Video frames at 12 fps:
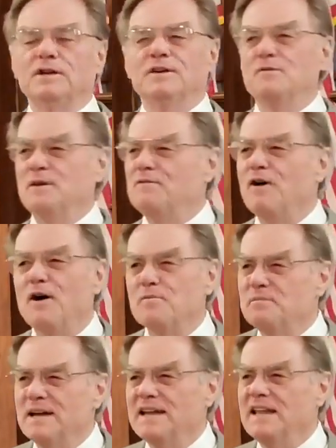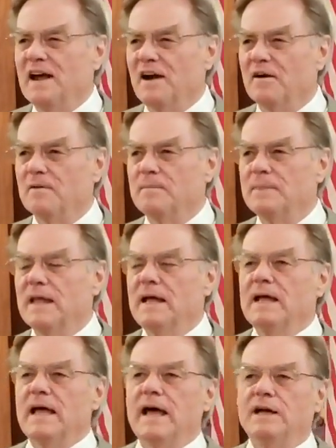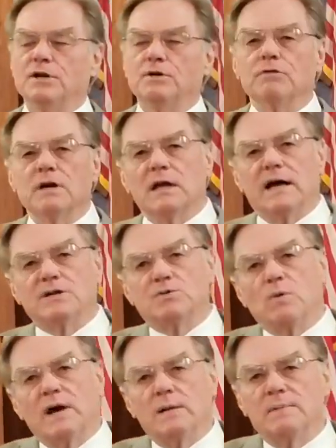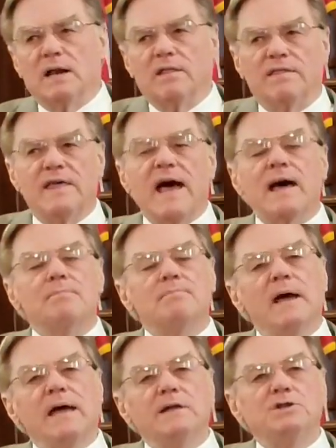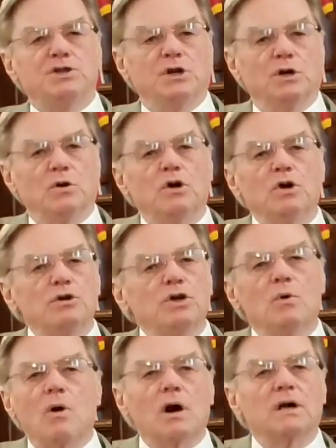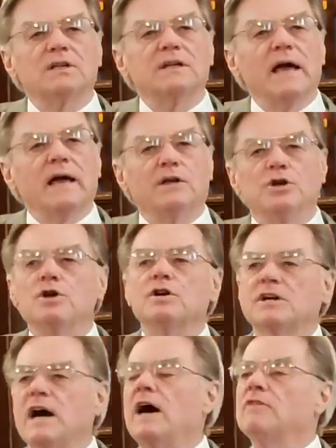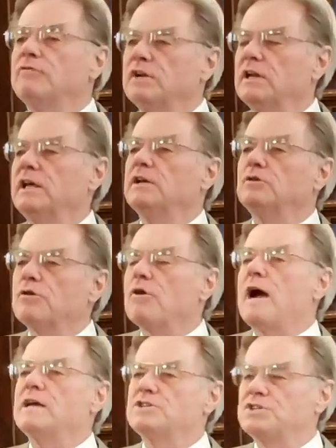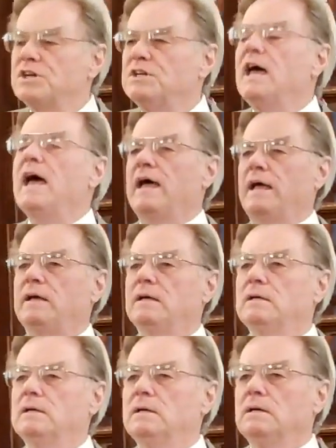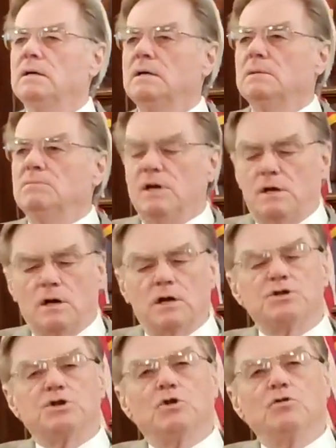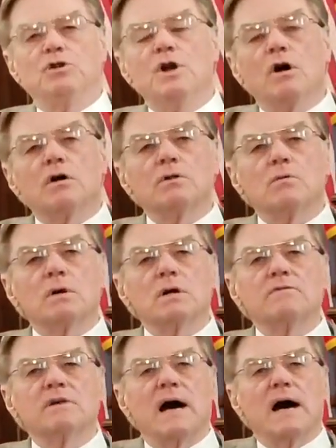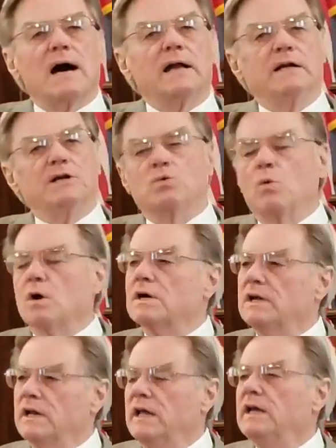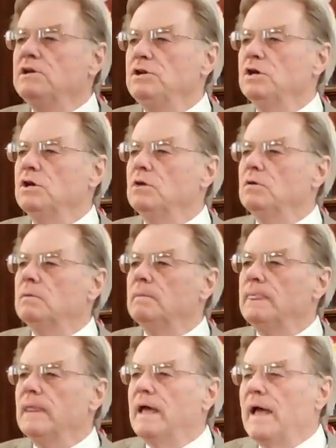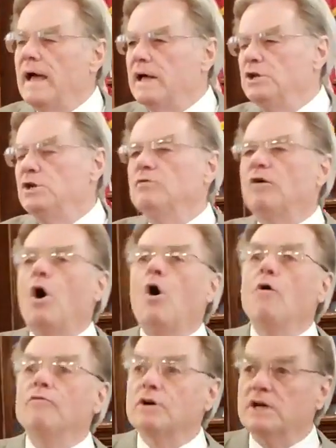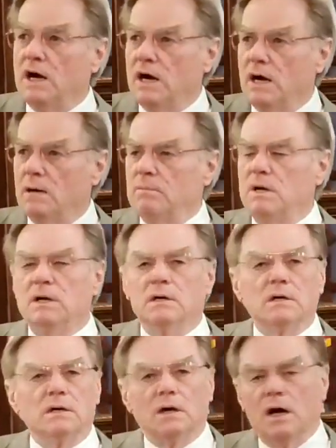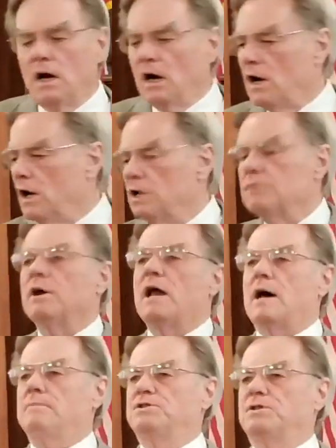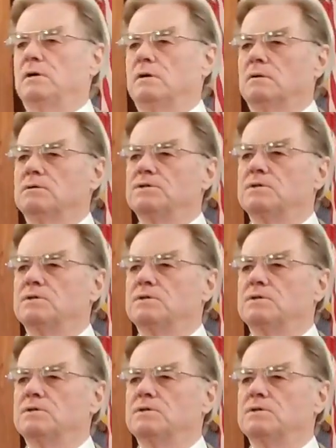We've all been there and you realize, wait a minute, that made you who you are today. You're confident in Christ today because you know the Word of God is working in you and you've overcome a hundred obstacles.